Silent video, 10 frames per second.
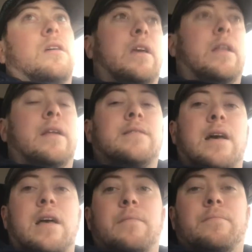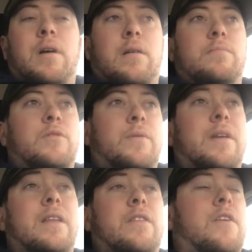anytime I'm
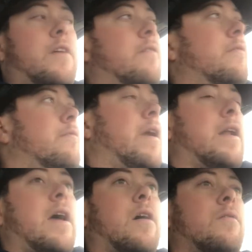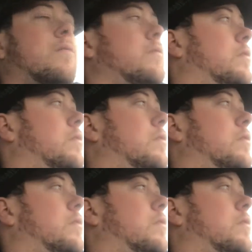doing anything right now.